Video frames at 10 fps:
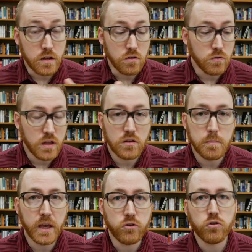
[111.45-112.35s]
you need to
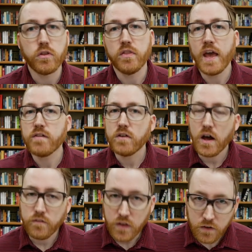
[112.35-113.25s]
make sure that they have
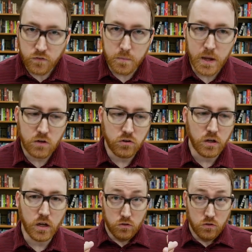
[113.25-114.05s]
enough information